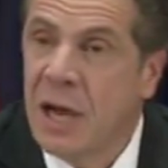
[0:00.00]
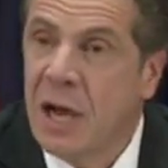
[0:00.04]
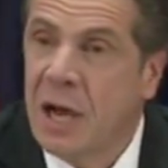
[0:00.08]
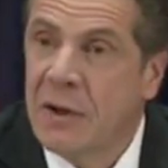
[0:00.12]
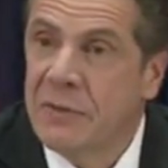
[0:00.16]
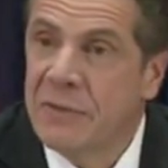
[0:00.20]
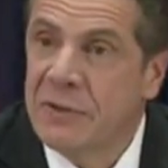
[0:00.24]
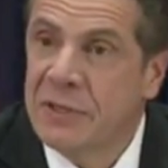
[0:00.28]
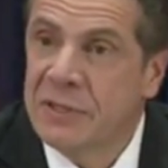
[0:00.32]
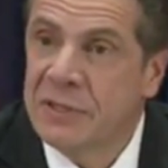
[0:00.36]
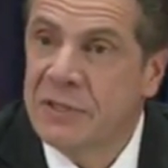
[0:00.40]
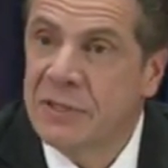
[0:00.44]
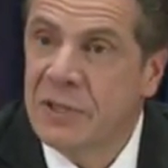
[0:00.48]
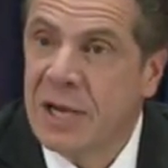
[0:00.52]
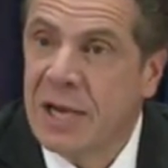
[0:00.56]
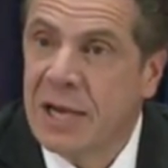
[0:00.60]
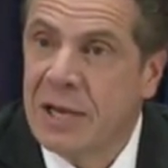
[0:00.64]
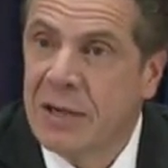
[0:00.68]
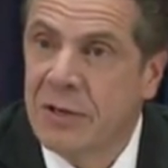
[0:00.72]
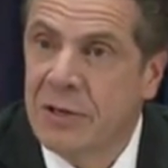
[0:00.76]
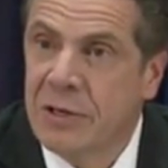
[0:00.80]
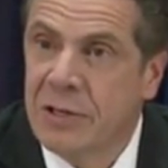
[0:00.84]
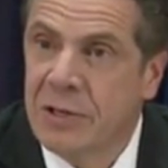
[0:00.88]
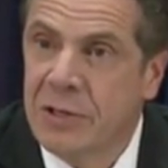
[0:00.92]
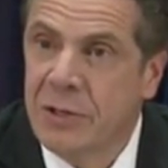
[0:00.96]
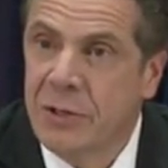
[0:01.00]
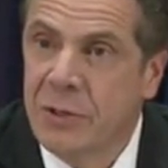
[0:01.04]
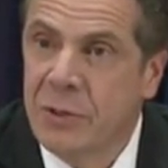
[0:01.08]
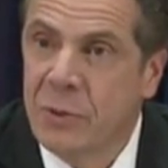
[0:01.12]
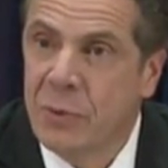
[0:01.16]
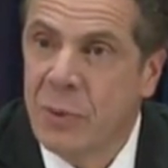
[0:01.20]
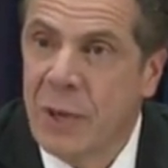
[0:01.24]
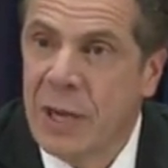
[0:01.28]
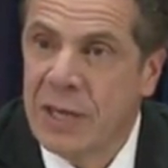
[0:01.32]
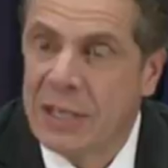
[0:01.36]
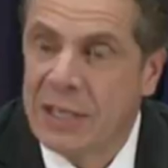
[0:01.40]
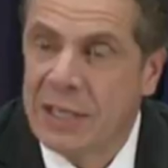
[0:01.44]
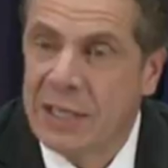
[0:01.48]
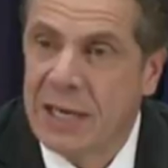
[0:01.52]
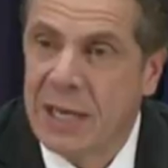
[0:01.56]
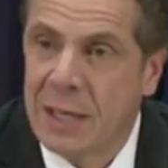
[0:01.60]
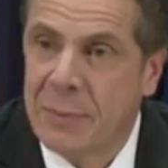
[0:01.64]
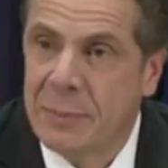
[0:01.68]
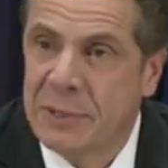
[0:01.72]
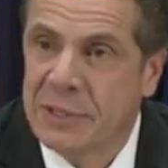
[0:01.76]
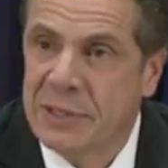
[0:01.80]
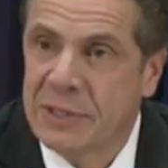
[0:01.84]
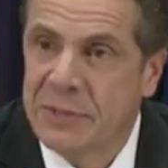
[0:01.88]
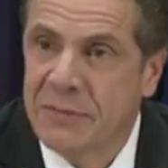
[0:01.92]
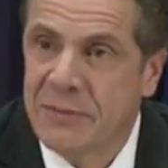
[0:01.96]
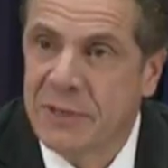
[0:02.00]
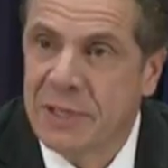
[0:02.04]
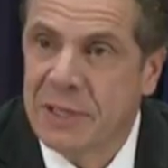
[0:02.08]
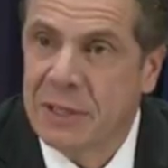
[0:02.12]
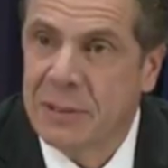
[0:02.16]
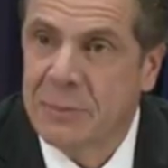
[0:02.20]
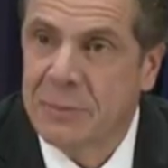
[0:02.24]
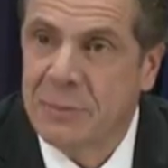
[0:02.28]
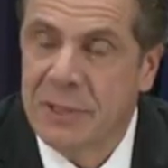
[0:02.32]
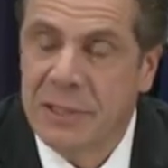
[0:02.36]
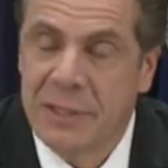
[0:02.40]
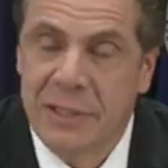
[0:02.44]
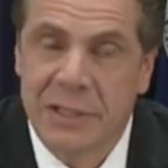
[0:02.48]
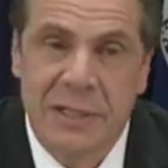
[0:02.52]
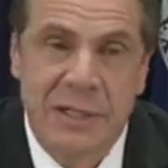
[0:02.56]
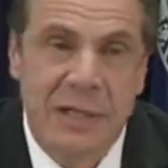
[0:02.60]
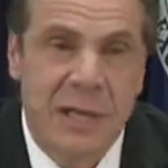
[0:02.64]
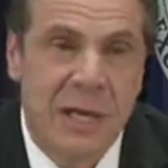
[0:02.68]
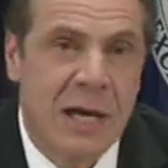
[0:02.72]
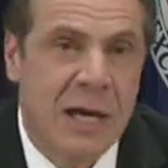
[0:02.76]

of an entirely new economic development